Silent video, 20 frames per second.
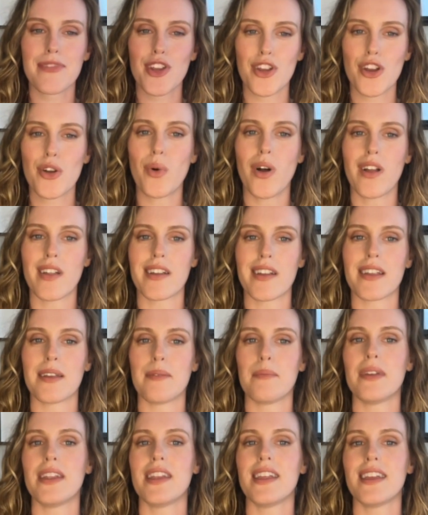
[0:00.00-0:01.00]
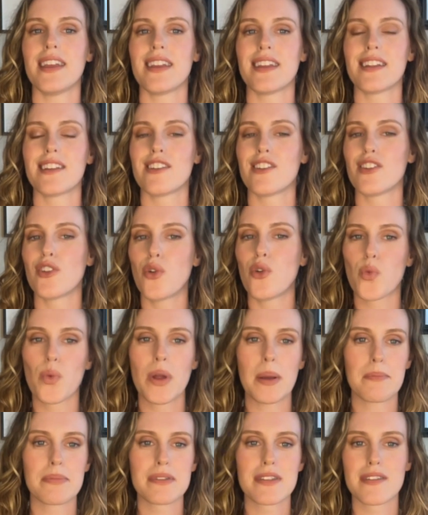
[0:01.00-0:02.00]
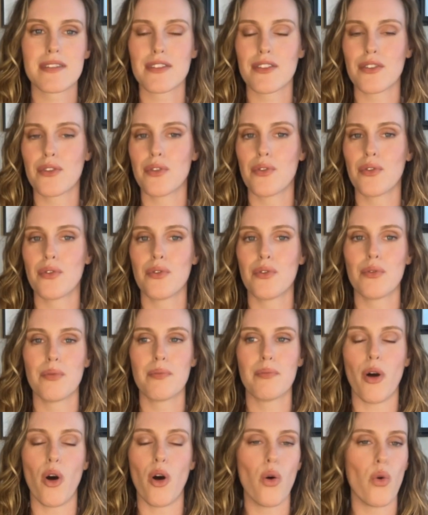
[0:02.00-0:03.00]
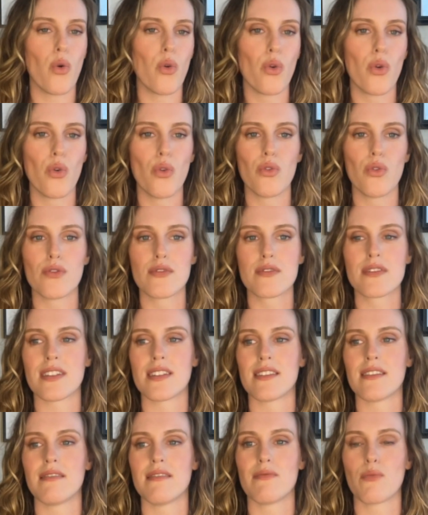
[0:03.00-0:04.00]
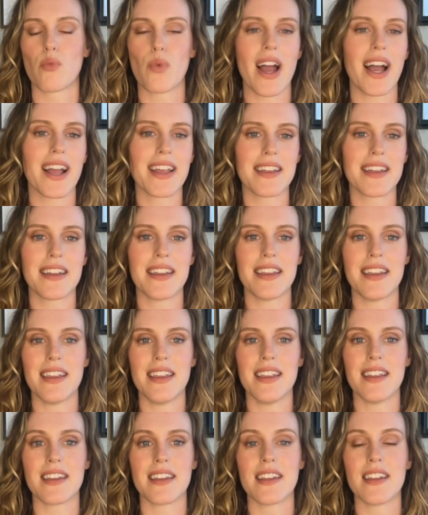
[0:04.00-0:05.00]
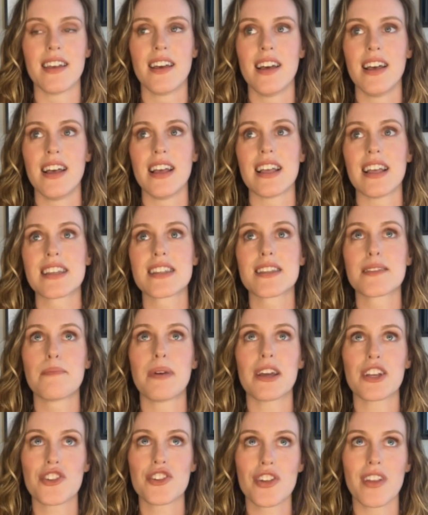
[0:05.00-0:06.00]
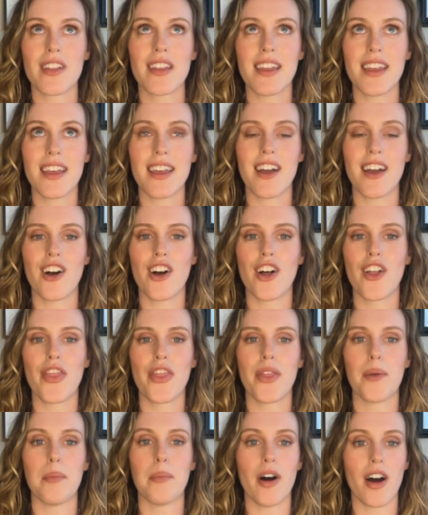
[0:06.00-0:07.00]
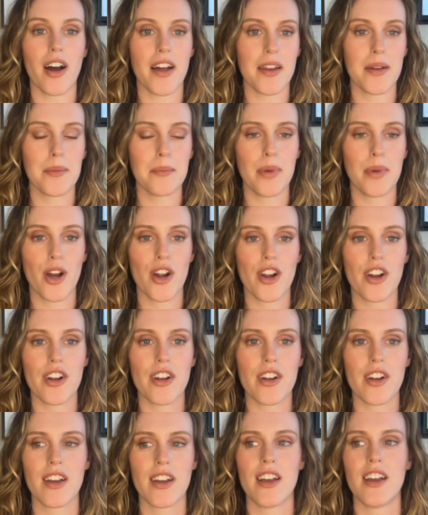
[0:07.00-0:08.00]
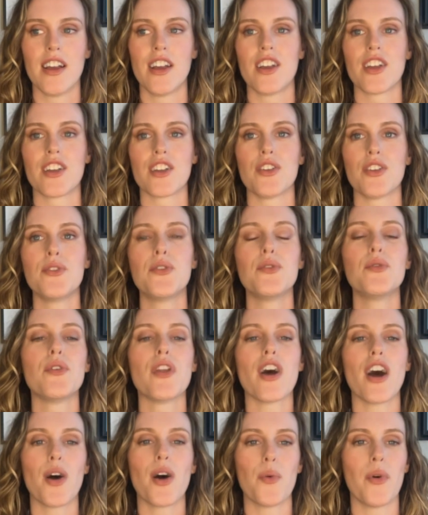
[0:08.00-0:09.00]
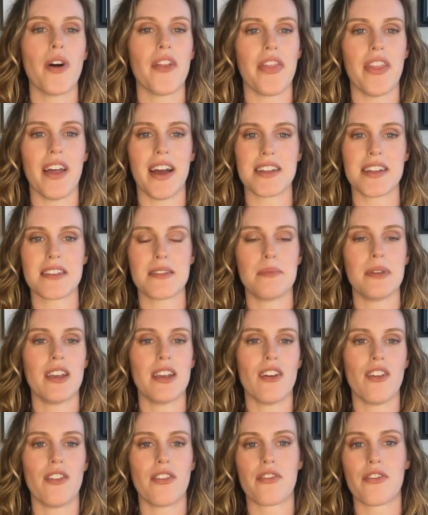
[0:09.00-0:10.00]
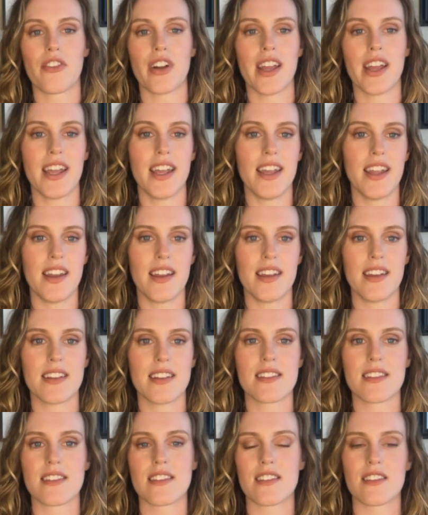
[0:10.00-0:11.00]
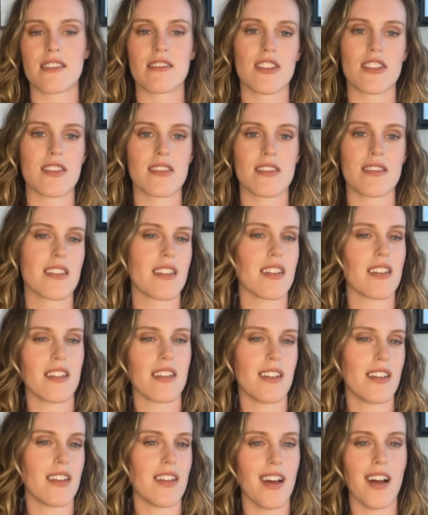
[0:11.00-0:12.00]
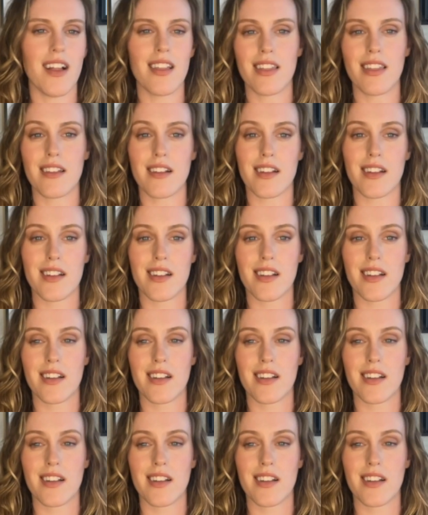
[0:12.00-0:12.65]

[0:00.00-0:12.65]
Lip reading: good quality, meaning no rips, no holes and raggedy, and especially on the bottom part, you do not want that to be all frayed. It's just gonna not look